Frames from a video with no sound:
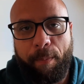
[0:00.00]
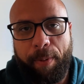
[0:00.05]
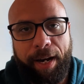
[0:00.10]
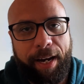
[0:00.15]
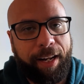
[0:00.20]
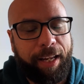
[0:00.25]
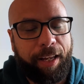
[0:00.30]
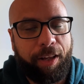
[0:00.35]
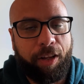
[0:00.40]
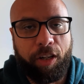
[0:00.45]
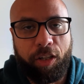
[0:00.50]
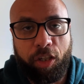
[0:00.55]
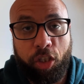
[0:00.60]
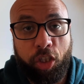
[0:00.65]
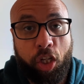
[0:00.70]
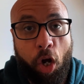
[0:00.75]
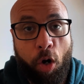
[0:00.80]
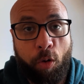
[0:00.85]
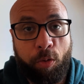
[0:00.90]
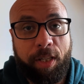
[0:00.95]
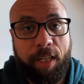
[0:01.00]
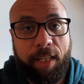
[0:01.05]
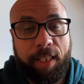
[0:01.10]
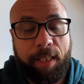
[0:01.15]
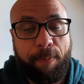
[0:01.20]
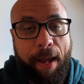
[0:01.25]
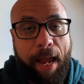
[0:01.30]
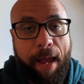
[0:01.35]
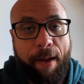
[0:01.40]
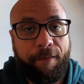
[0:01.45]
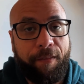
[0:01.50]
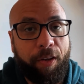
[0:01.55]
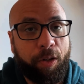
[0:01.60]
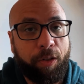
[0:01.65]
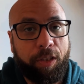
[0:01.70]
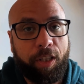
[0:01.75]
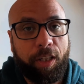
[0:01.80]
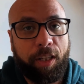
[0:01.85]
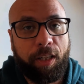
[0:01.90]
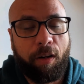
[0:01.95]
but it either just goes to the spam
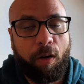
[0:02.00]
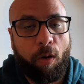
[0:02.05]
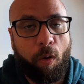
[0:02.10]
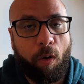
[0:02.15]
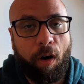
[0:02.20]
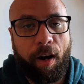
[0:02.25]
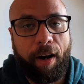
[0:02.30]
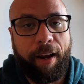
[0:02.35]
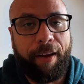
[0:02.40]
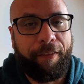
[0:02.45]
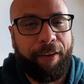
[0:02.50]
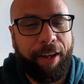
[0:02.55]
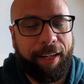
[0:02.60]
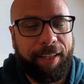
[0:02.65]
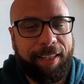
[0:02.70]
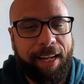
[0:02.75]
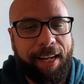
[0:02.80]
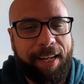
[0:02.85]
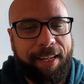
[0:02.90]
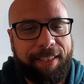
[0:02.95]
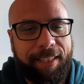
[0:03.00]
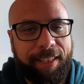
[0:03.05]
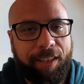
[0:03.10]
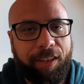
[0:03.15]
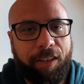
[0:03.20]
filter, or if it doesn't